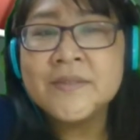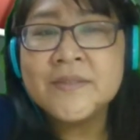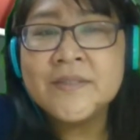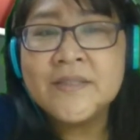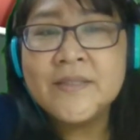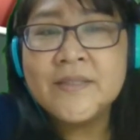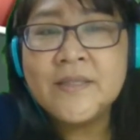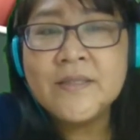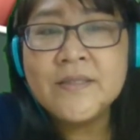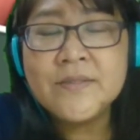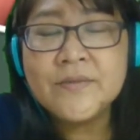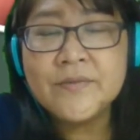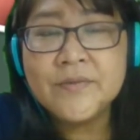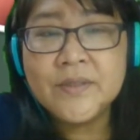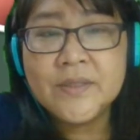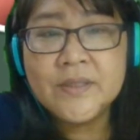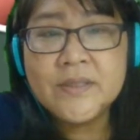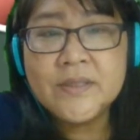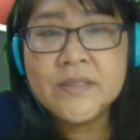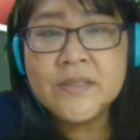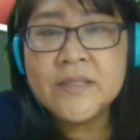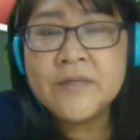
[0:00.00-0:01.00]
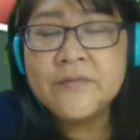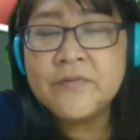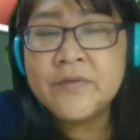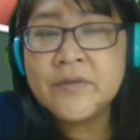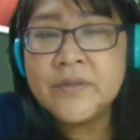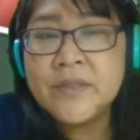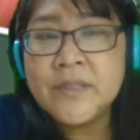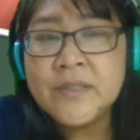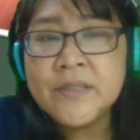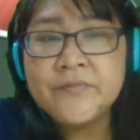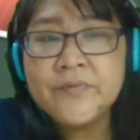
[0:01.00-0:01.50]
Dear students,
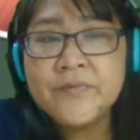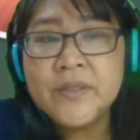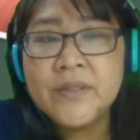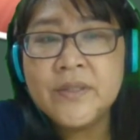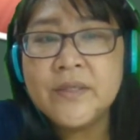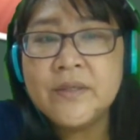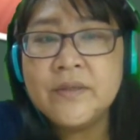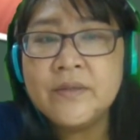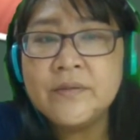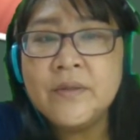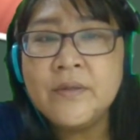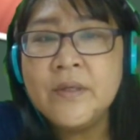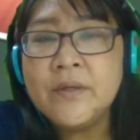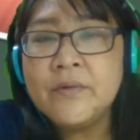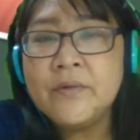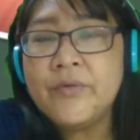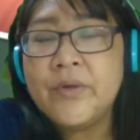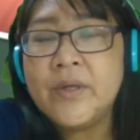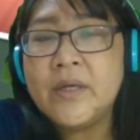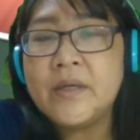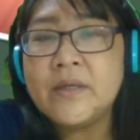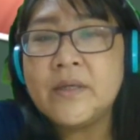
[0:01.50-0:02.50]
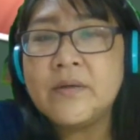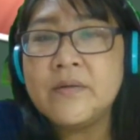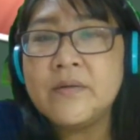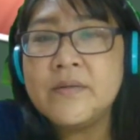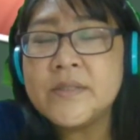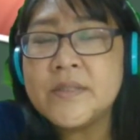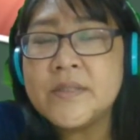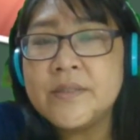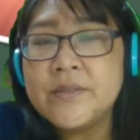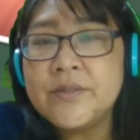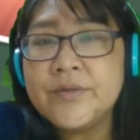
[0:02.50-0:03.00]
for this video, we are
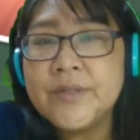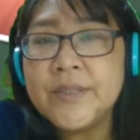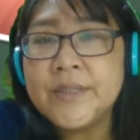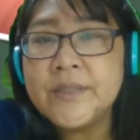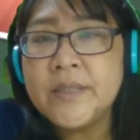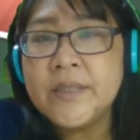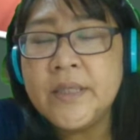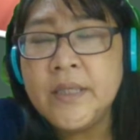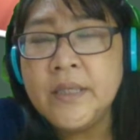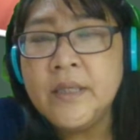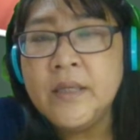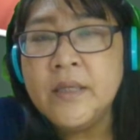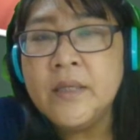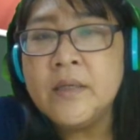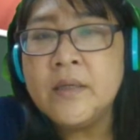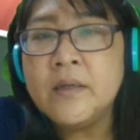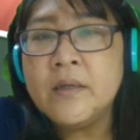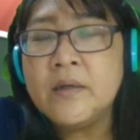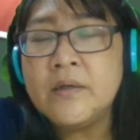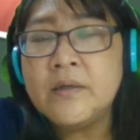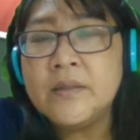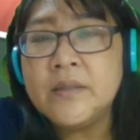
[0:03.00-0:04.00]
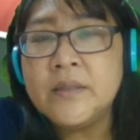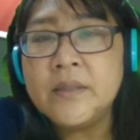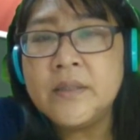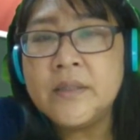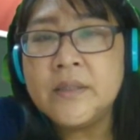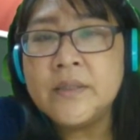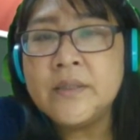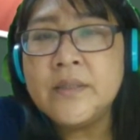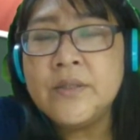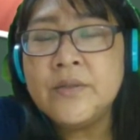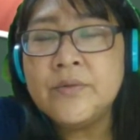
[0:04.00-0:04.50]
concentrating on
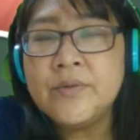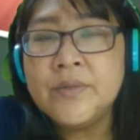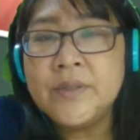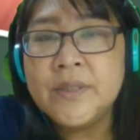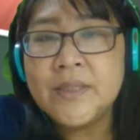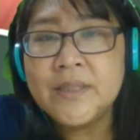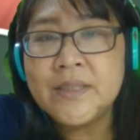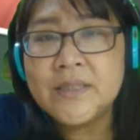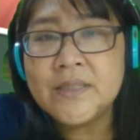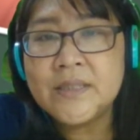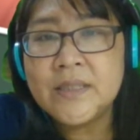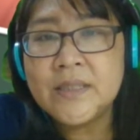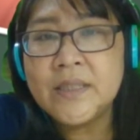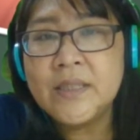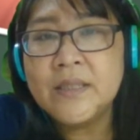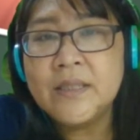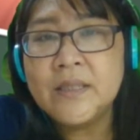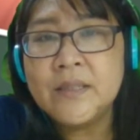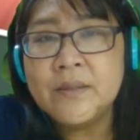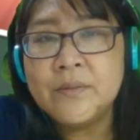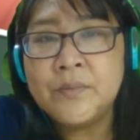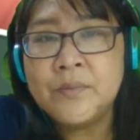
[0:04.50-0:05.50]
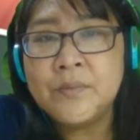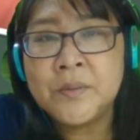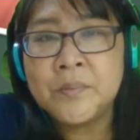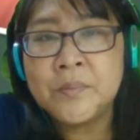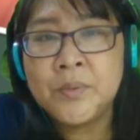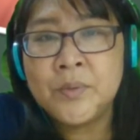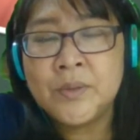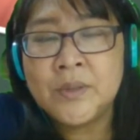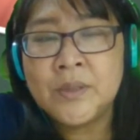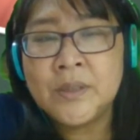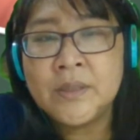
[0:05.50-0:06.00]
the units in the
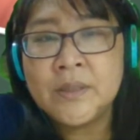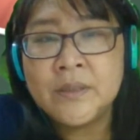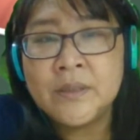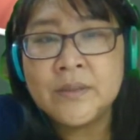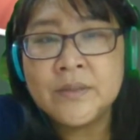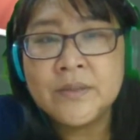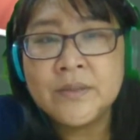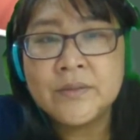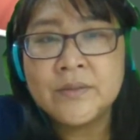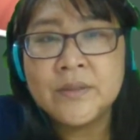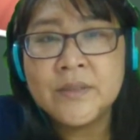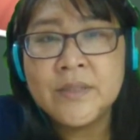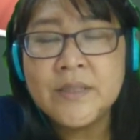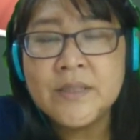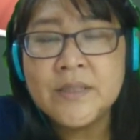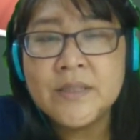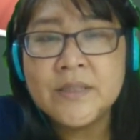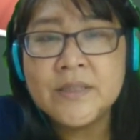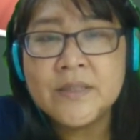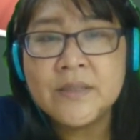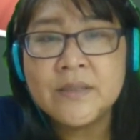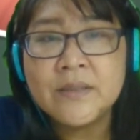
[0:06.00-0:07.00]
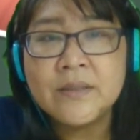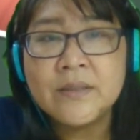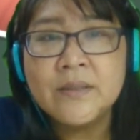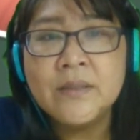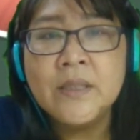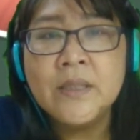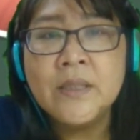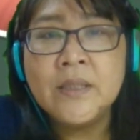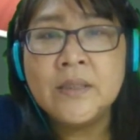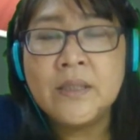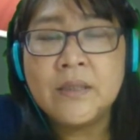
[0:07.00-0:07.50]
workbook. So this is the
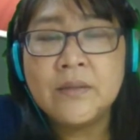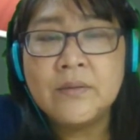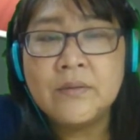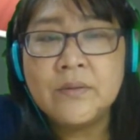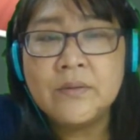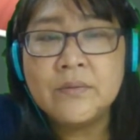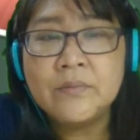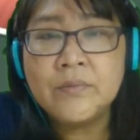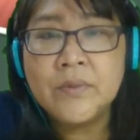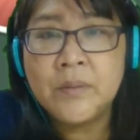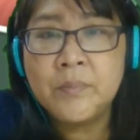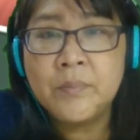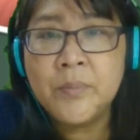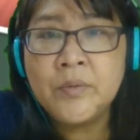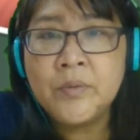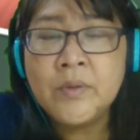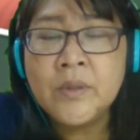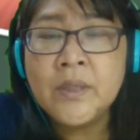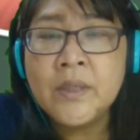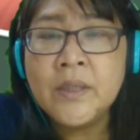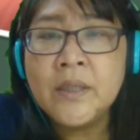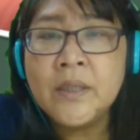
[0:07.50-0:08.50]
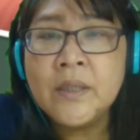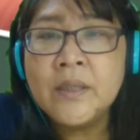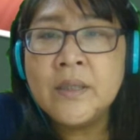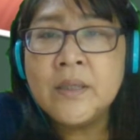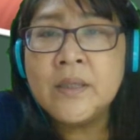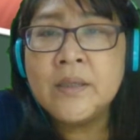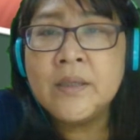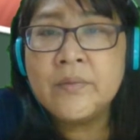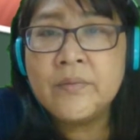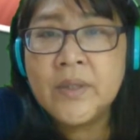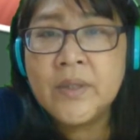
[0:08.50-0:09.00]
download workbook.
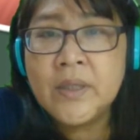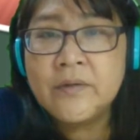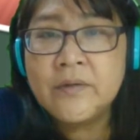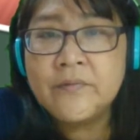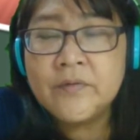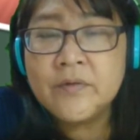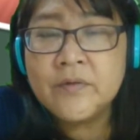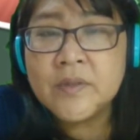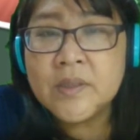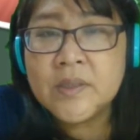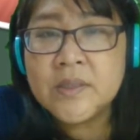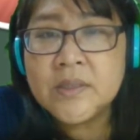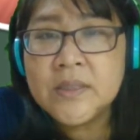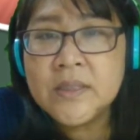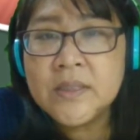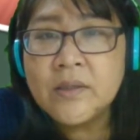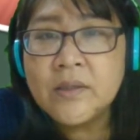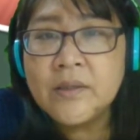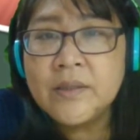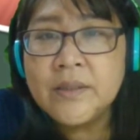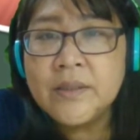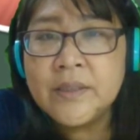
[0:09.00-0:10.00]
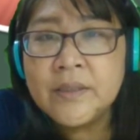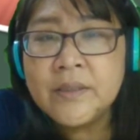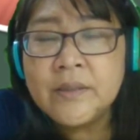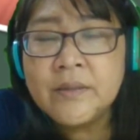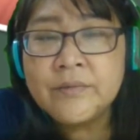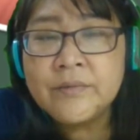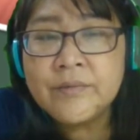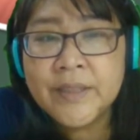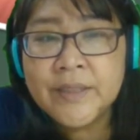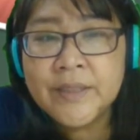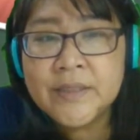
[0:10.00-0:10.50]
We are focusing on the
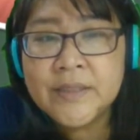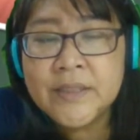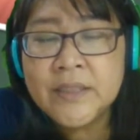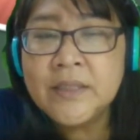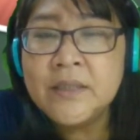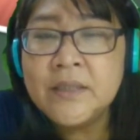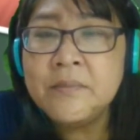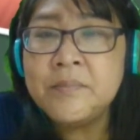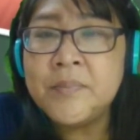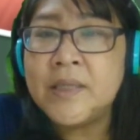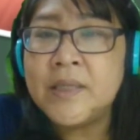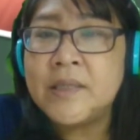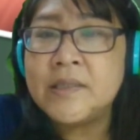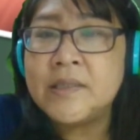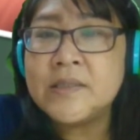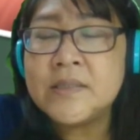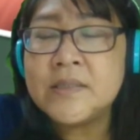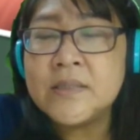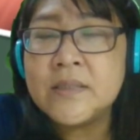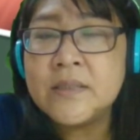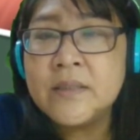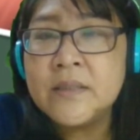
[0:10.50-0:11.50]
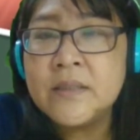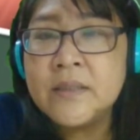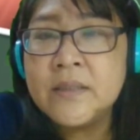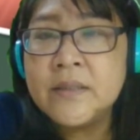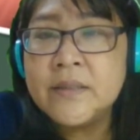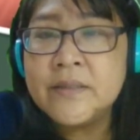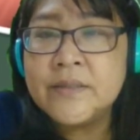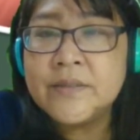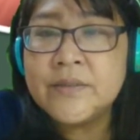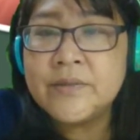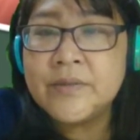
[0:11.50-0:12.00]
writing parts.
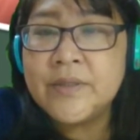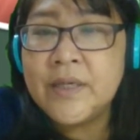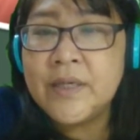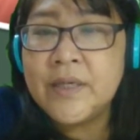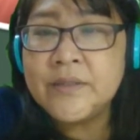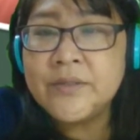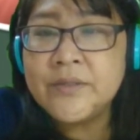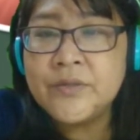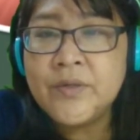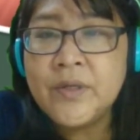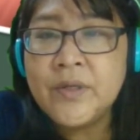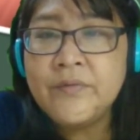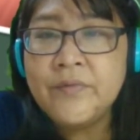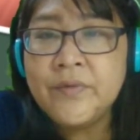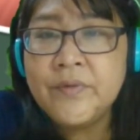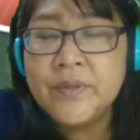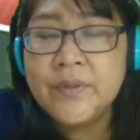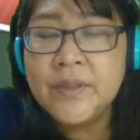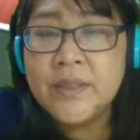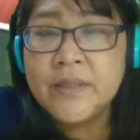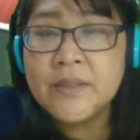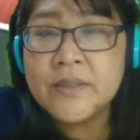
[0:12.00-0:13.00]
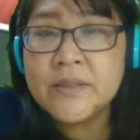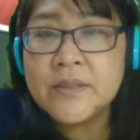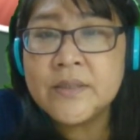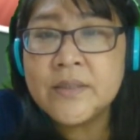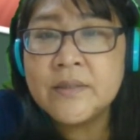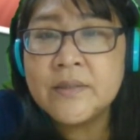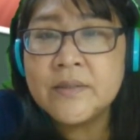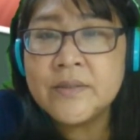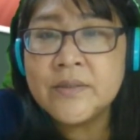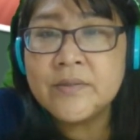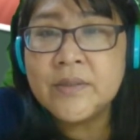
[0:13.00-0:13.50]
So there are 12 units.
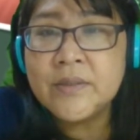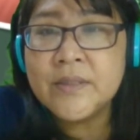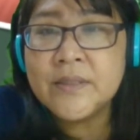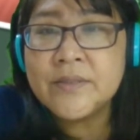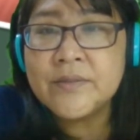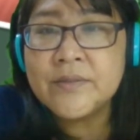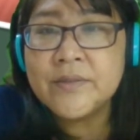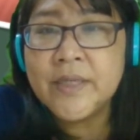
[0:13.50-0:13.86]
So let's look